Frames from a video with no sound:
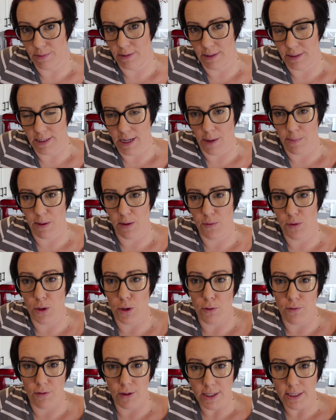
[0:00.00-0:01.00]
and tell me if
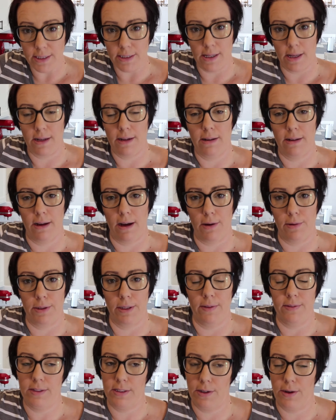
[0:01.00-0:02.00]
you fixed it. I would
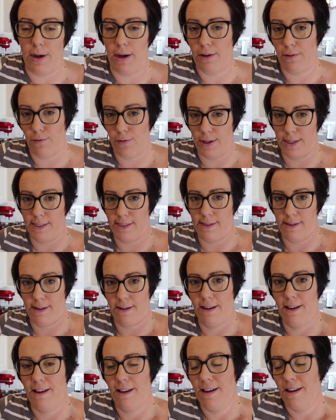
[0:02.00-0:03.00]
love to know how you fixed it.